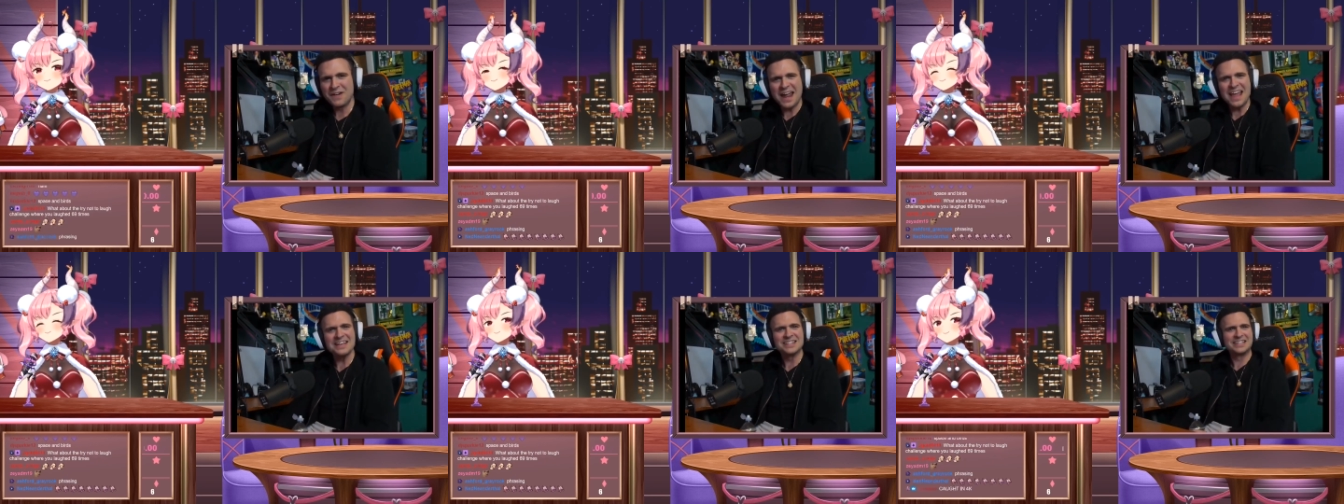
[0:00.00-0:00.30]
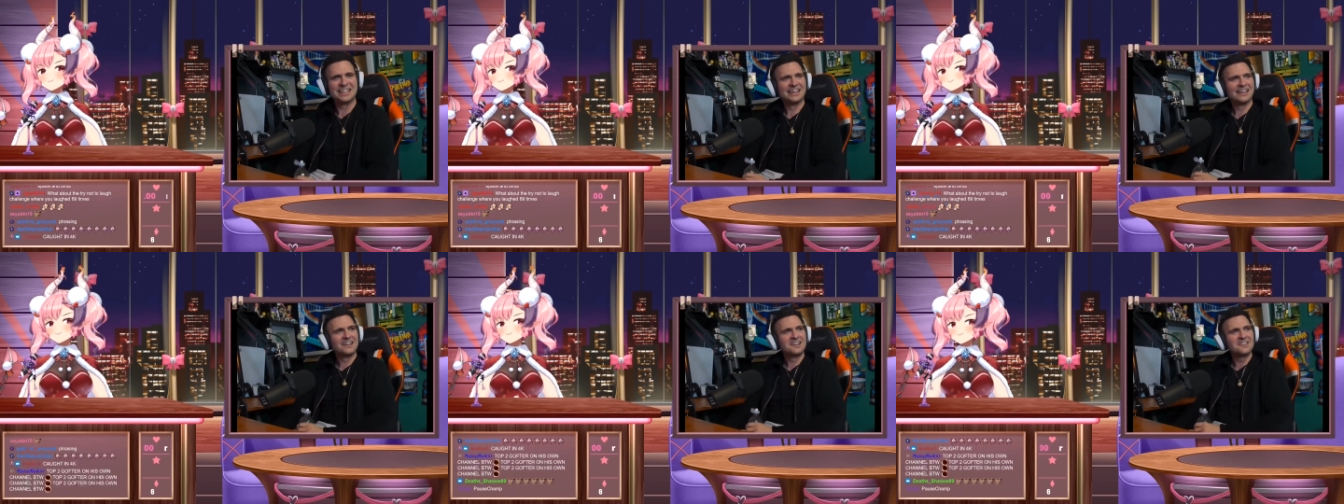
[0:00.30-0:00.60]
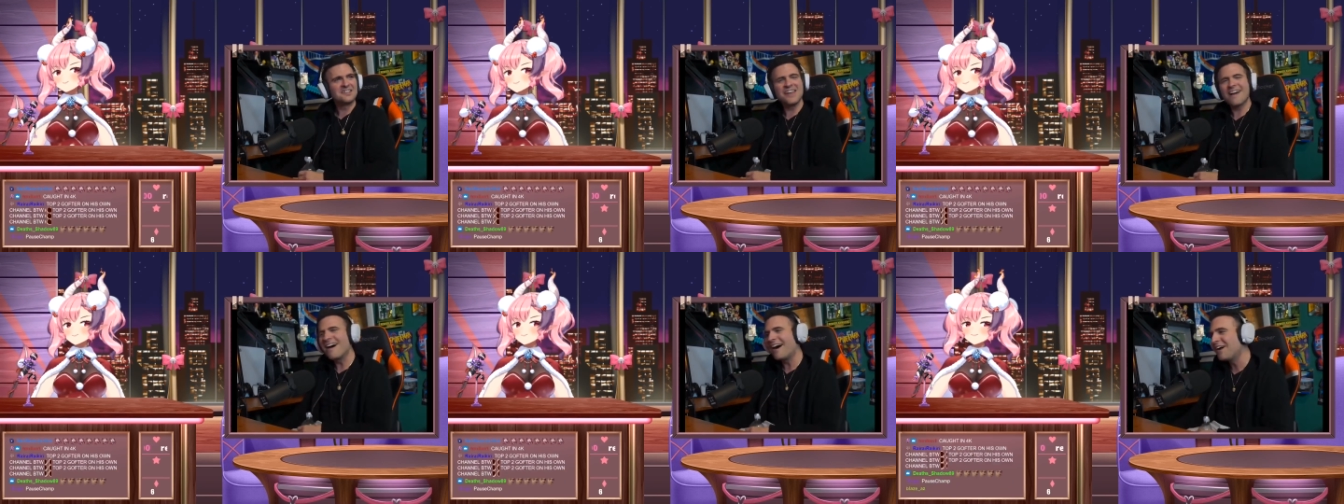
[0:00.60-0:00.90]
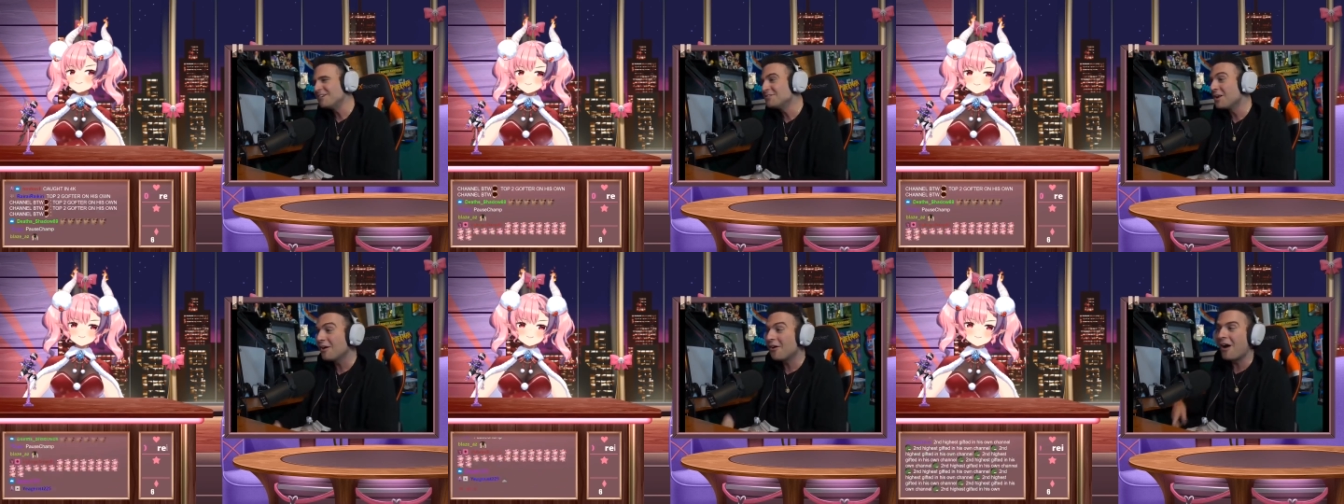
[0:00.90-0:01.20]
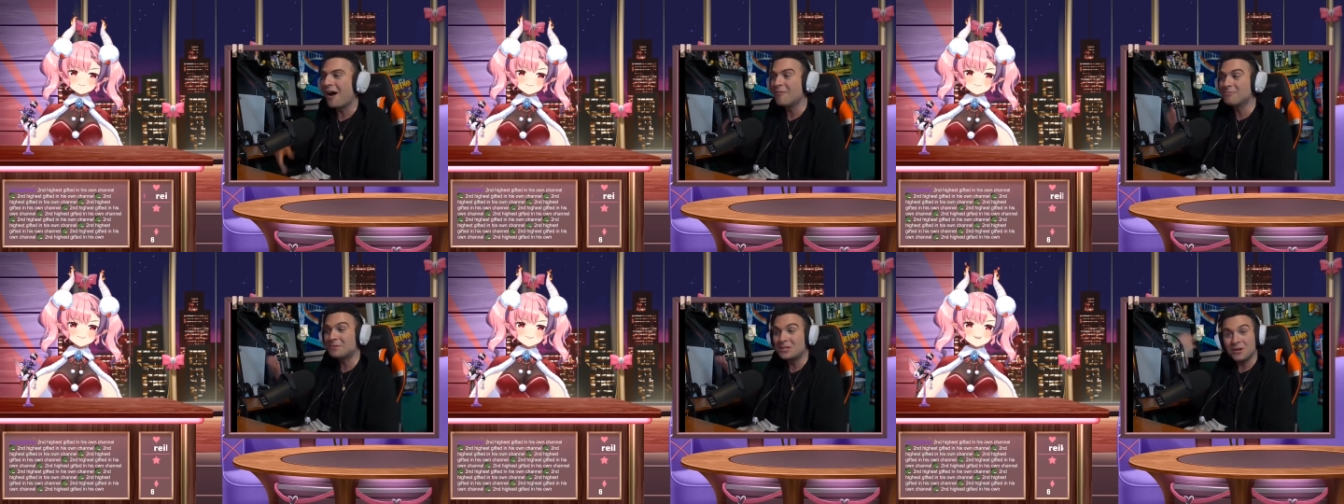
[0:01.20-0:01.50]
Amazing. Yeah. No, no,
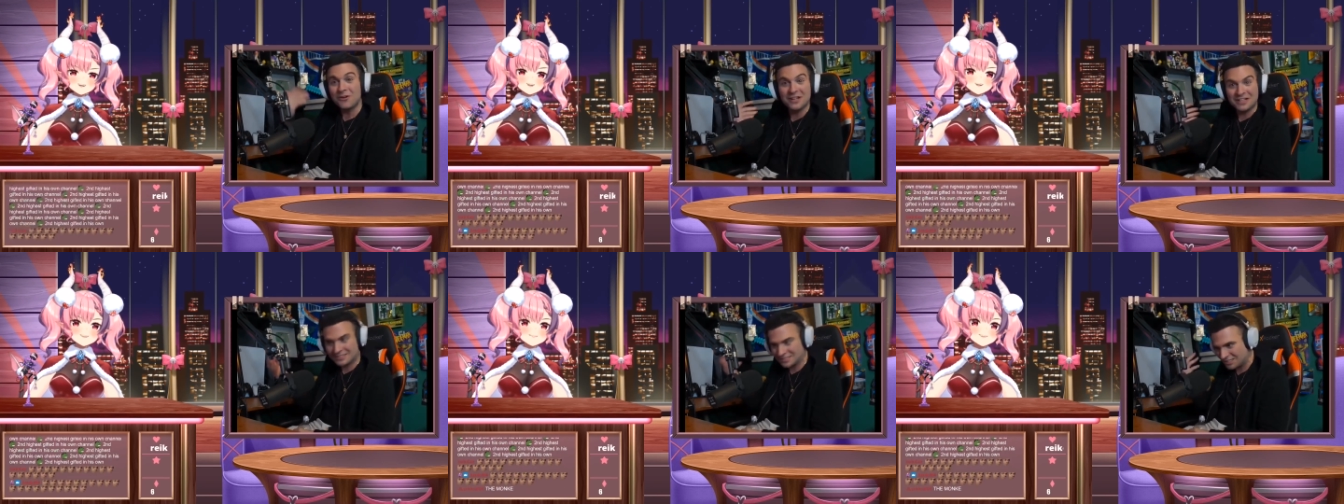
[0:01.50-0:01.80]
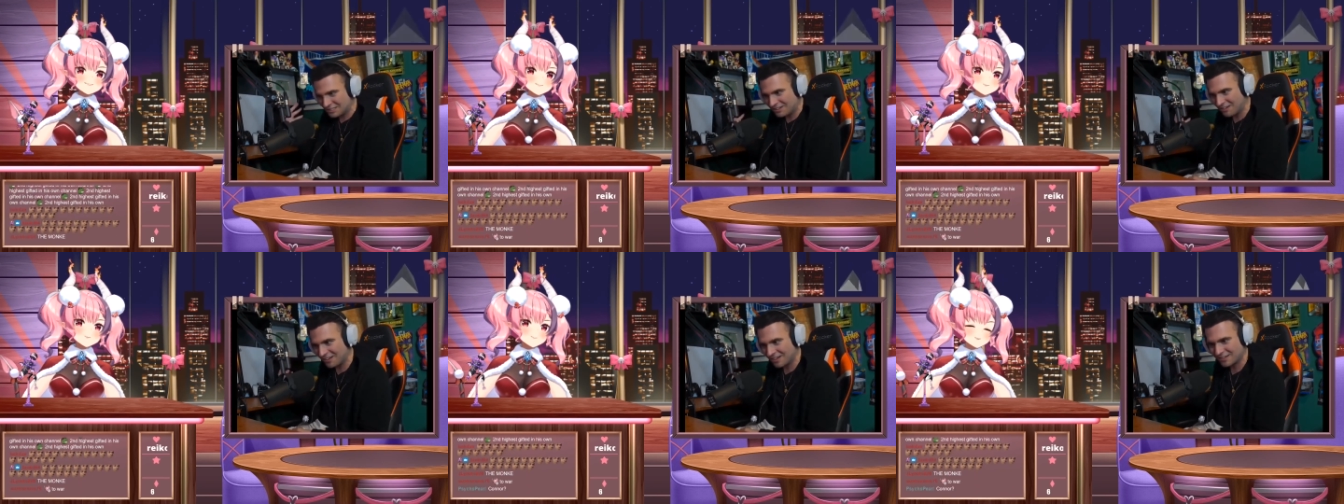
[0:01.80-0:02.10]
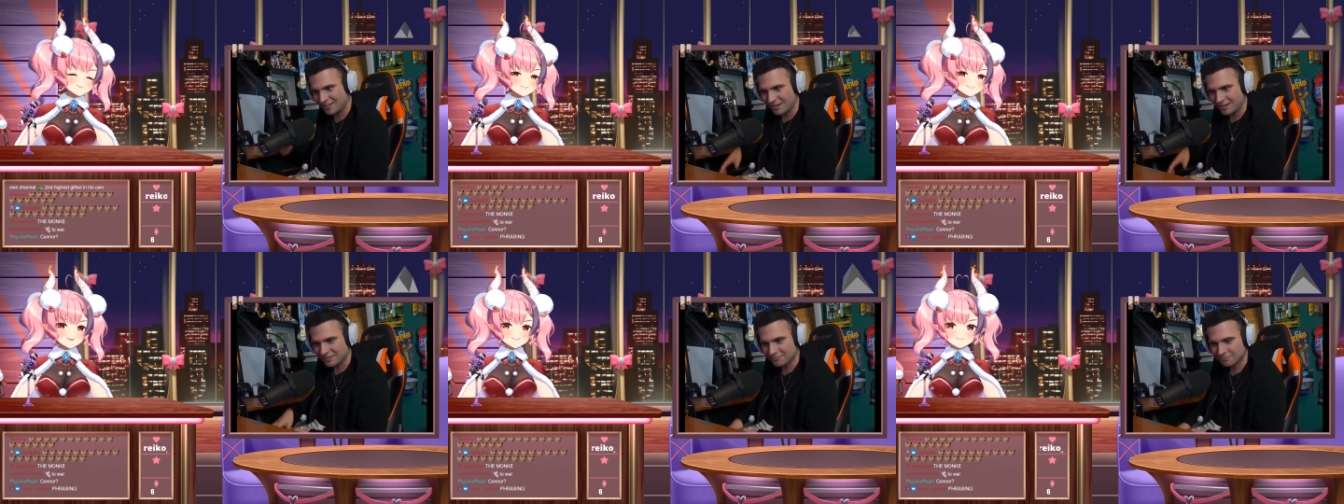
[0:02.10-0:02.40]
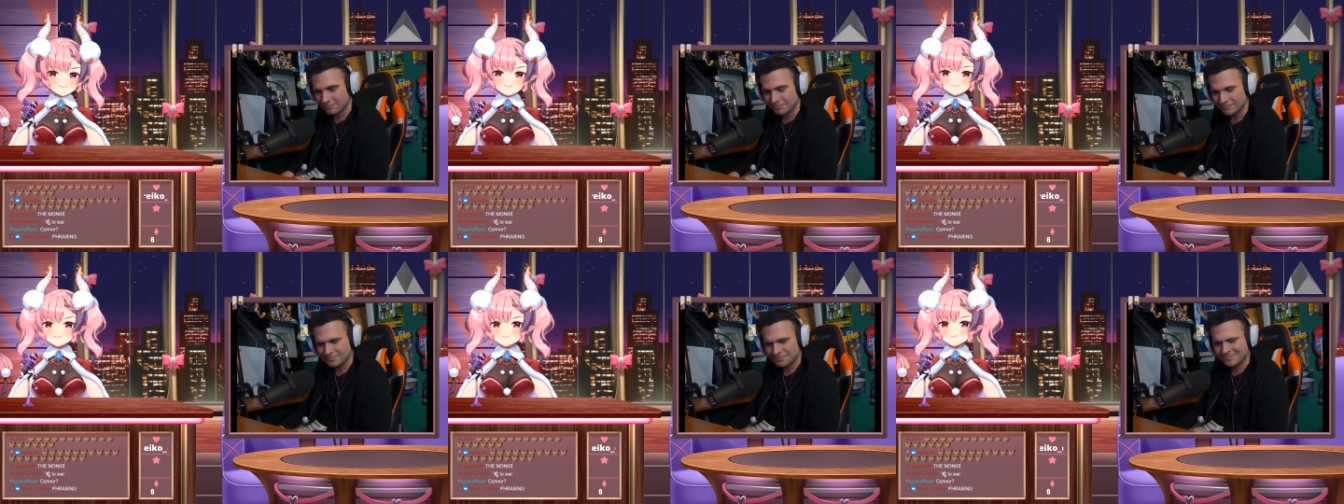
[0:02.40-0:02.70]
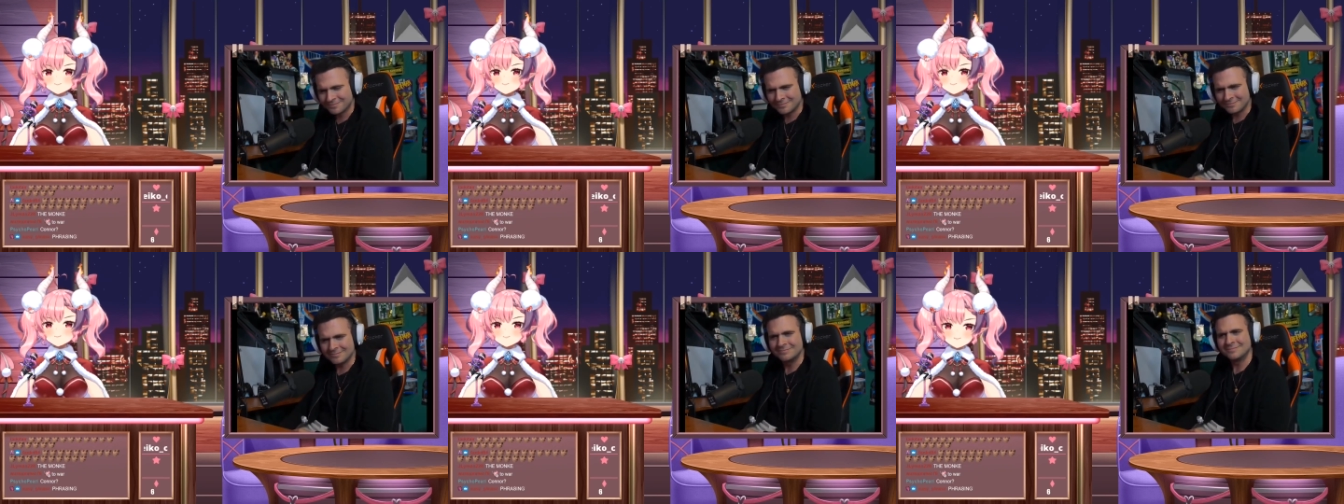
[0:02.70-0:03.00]
I'm curious. Oh my god, I came so
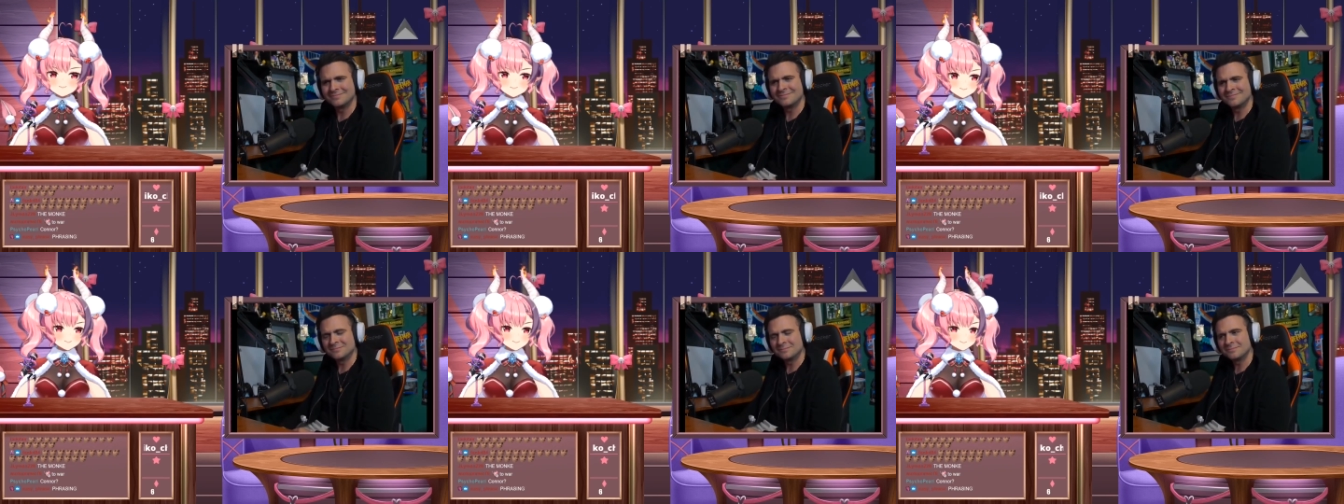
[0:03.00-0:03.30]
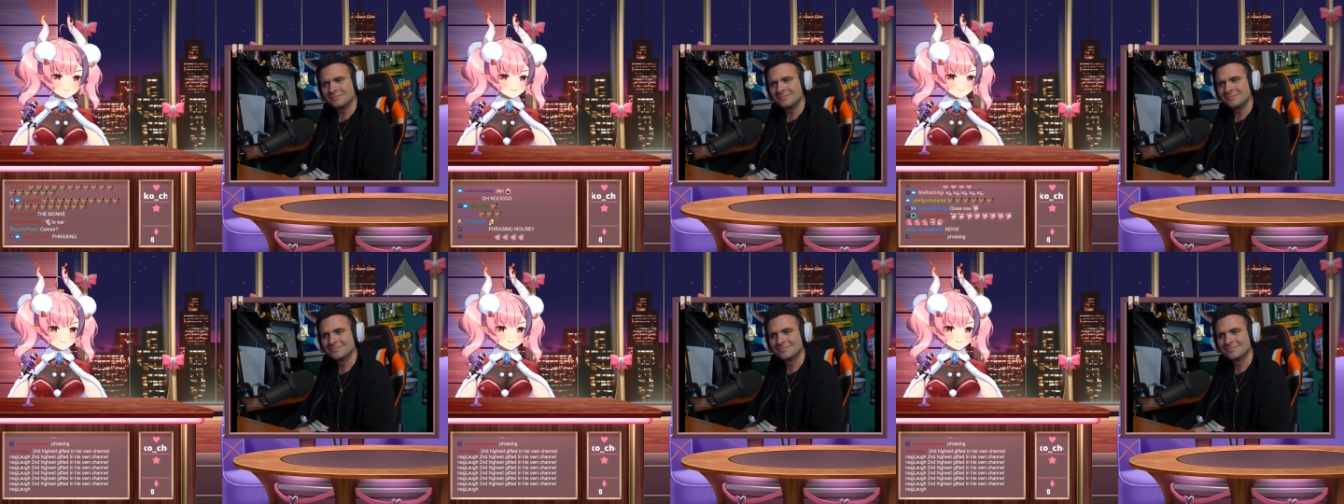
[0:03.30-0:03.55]
close. That was